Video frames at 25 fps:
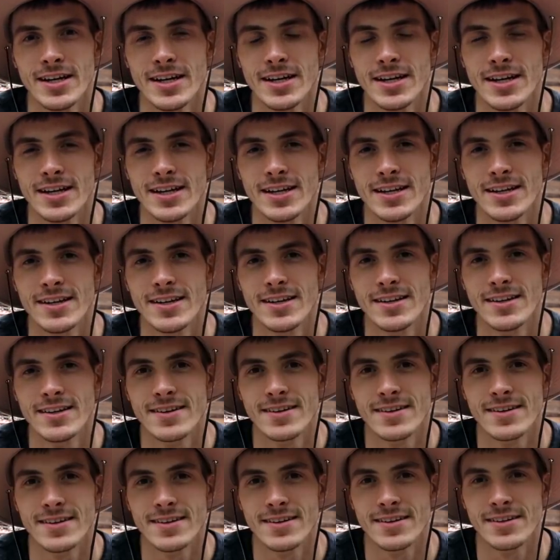and
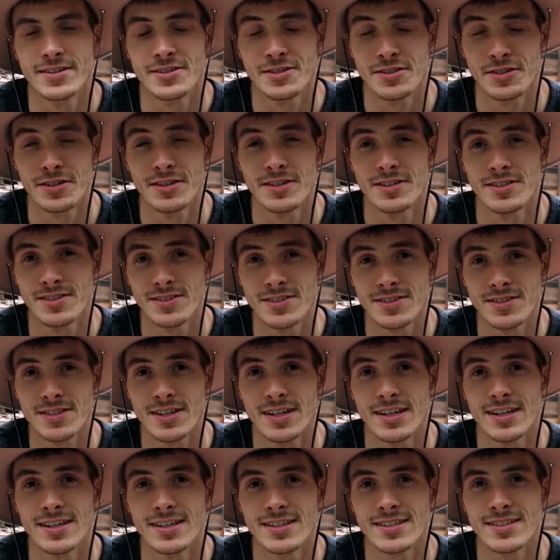it
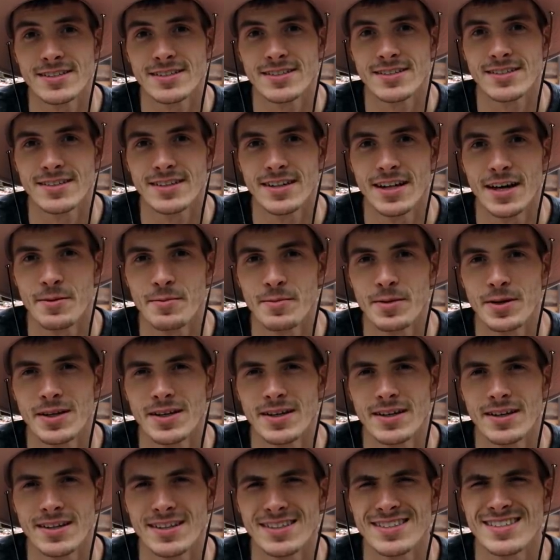stinks not
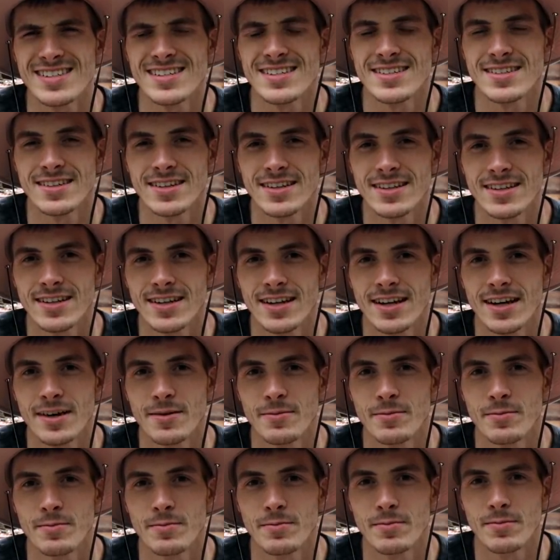being consistent and
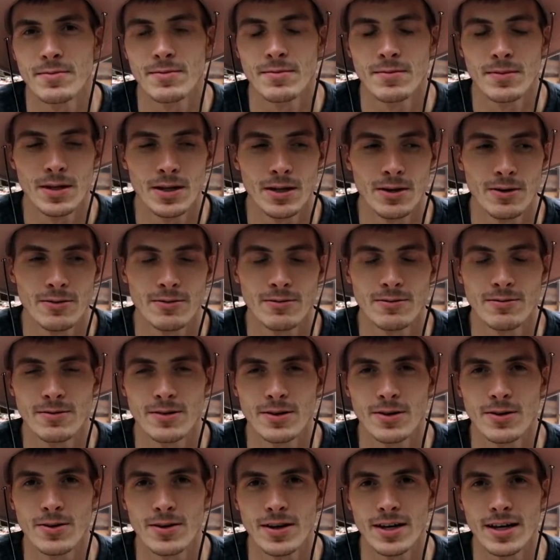not you know
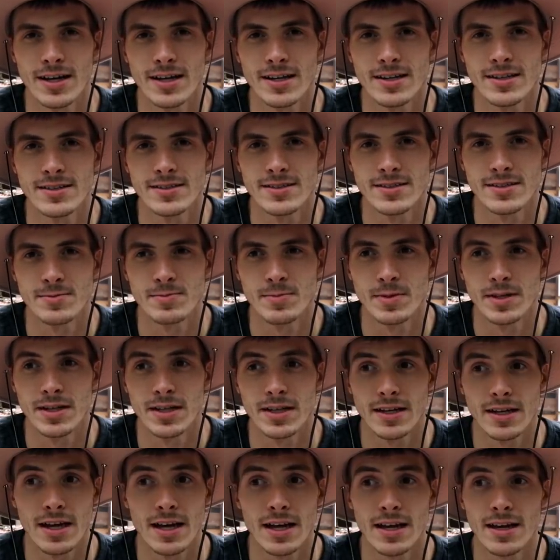going ahead and just being
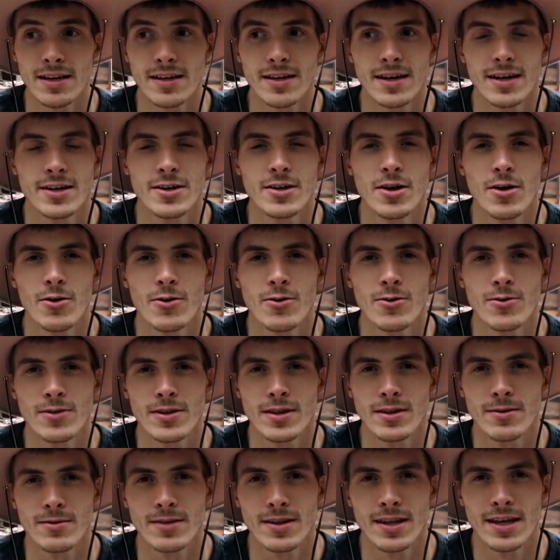like hey i know
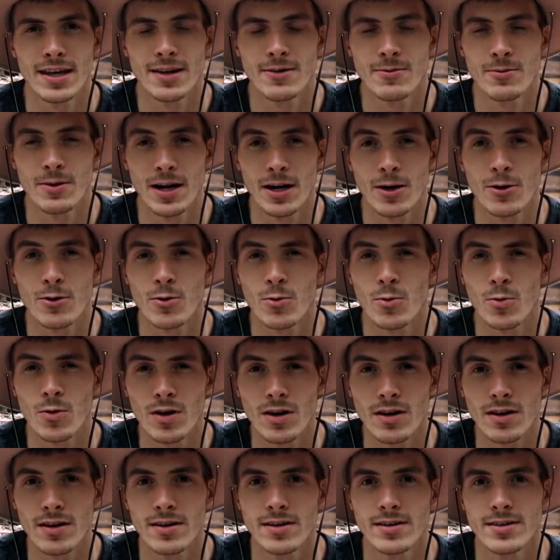that, that when i go to
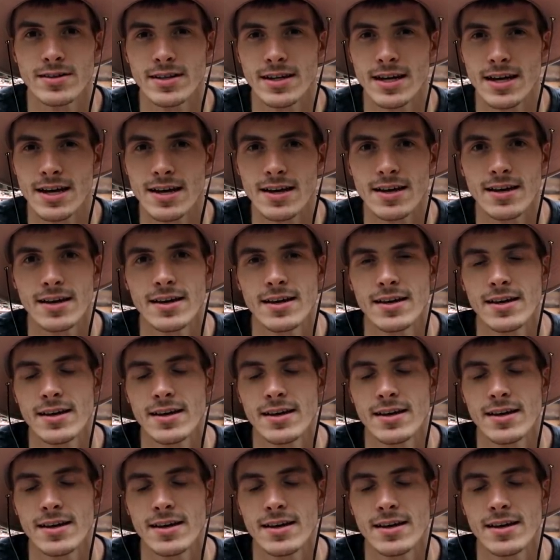work today